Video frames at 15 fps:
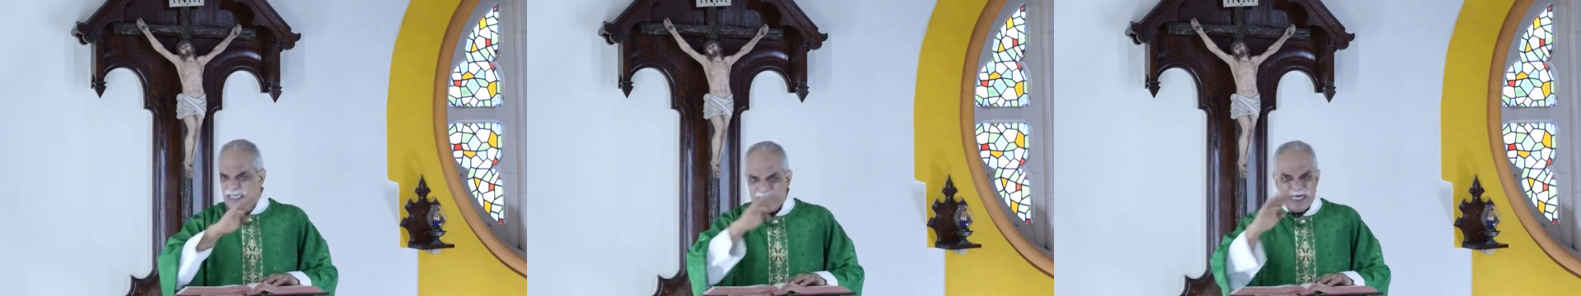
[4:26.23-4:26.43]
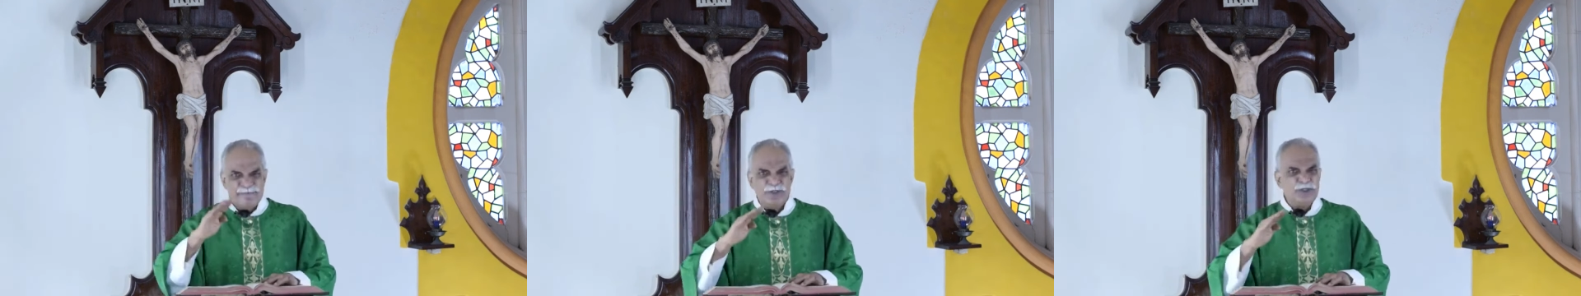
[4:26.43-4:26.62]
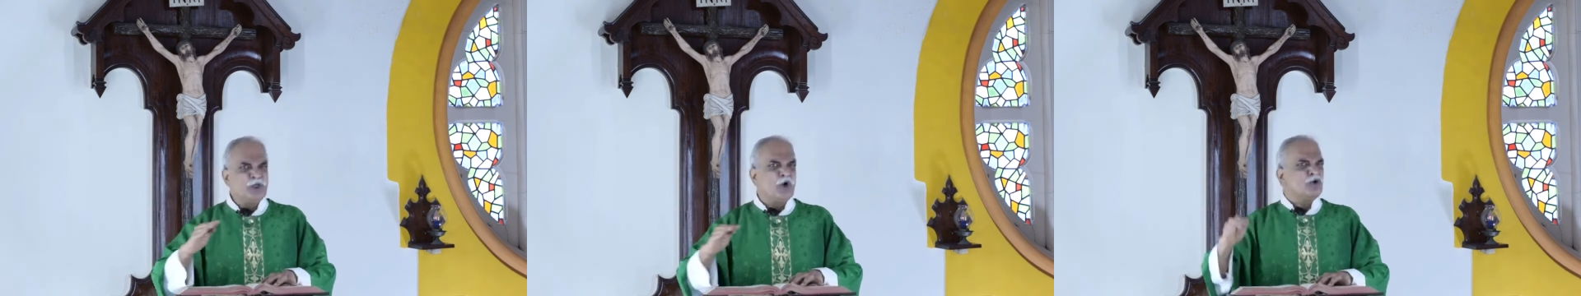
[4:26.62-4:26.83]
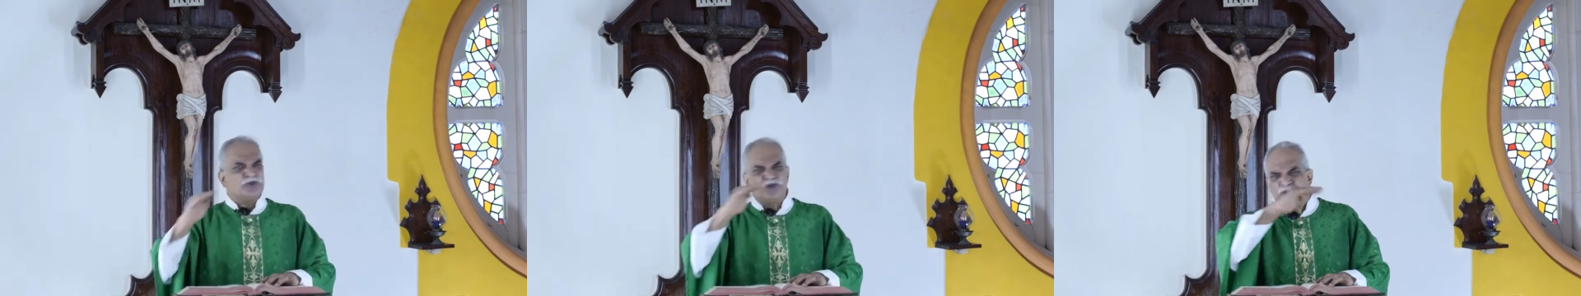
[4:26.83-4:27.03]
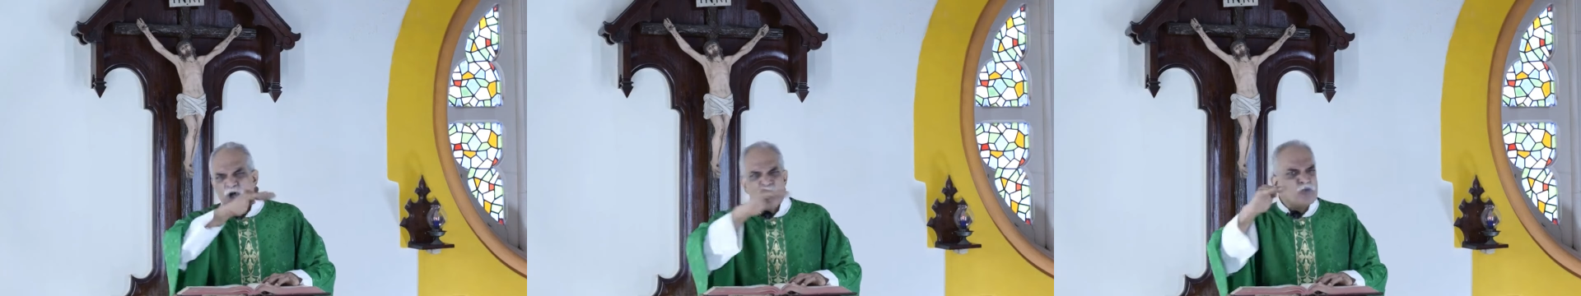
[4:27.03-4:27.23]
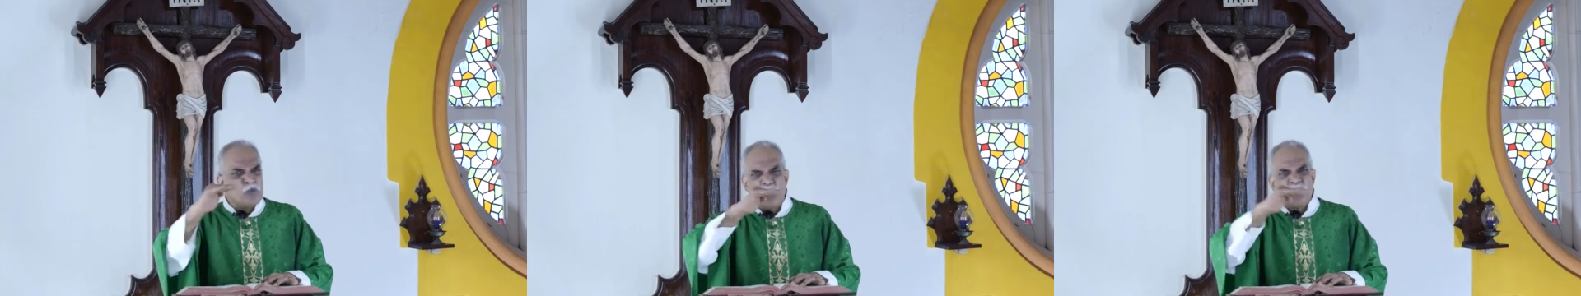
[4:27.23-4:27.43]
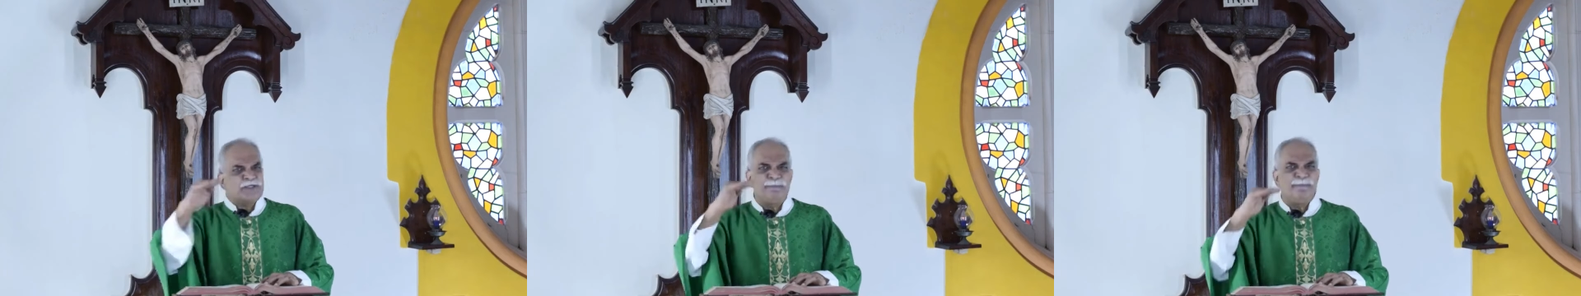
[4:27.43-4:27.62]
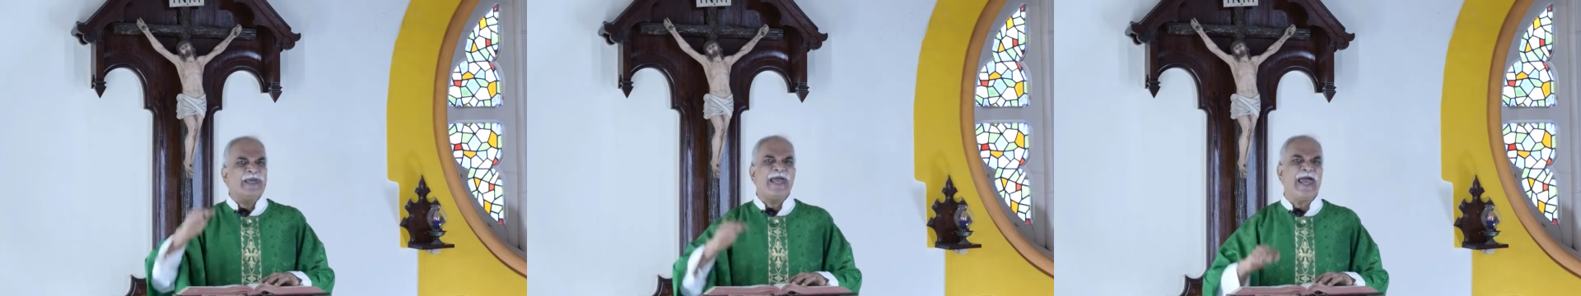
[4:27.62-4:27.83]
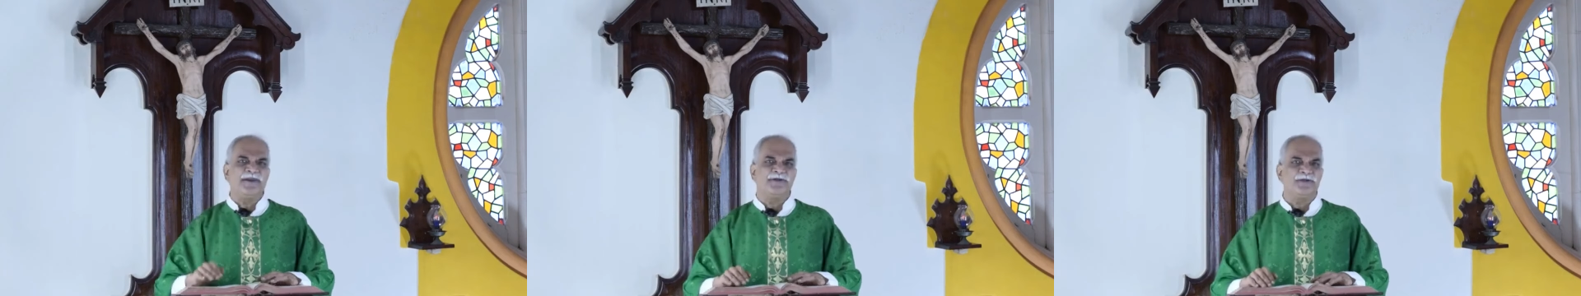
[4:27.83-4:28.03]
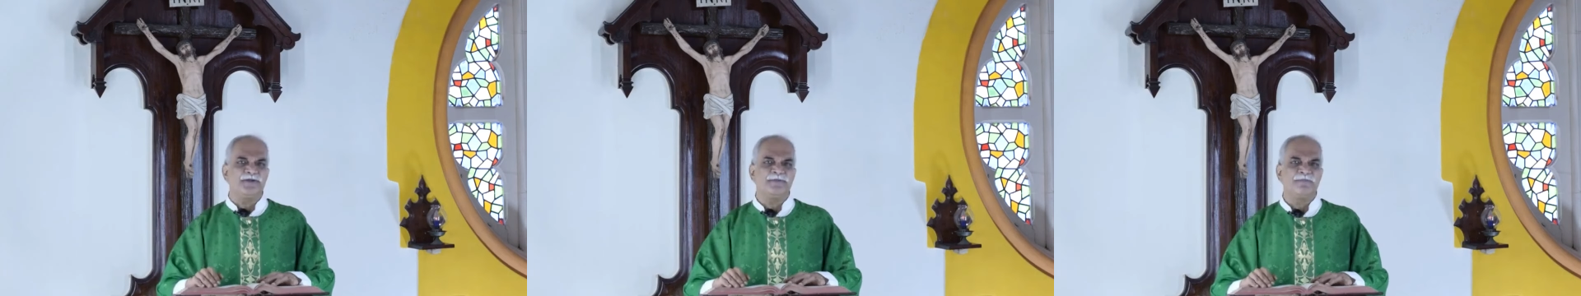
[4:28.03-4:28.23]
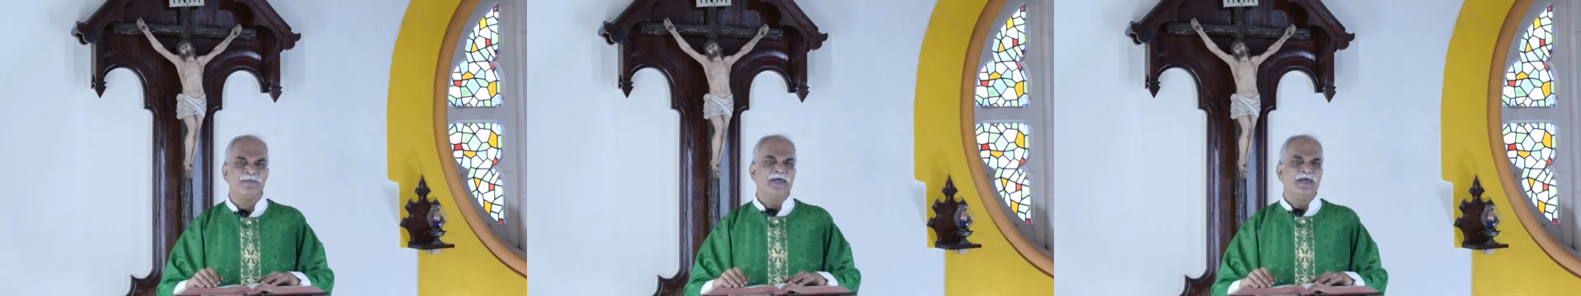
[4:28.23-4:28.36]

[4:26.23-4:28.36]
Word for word: Even though John was beheaded,